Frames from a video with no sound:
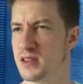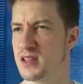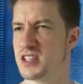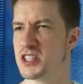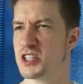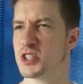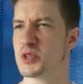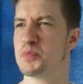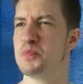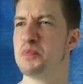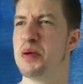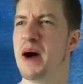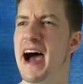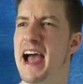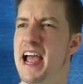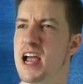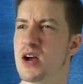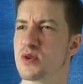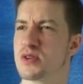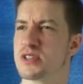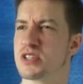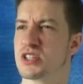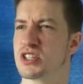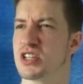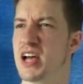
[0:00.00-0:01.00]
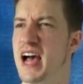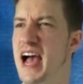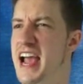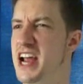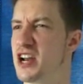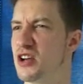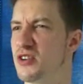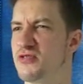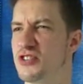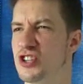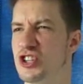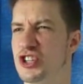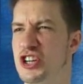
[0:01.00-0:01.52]
This pious
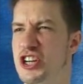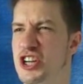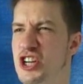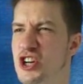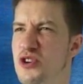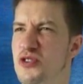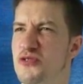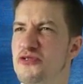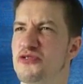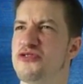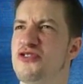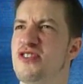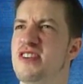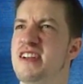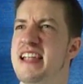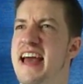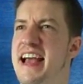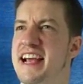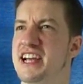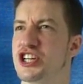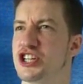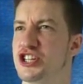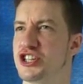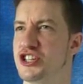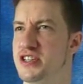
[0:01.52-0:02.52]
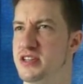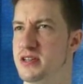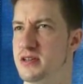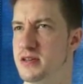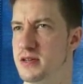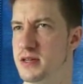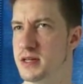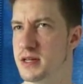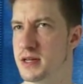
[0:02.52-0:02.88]
tide of genuflection.